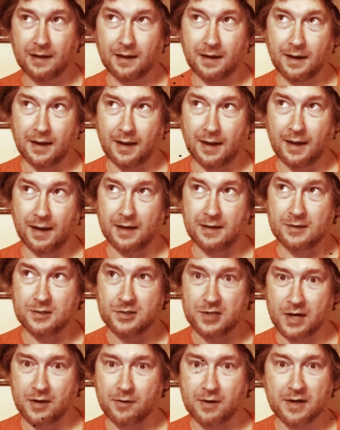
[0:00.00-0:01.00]
and
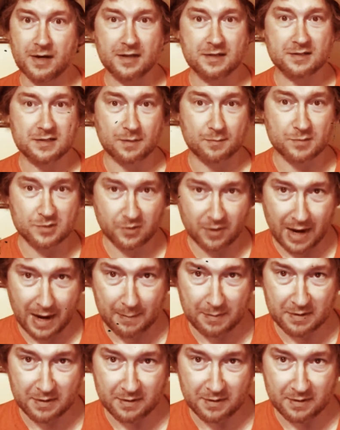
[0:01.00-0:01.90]
sharing and subscribing the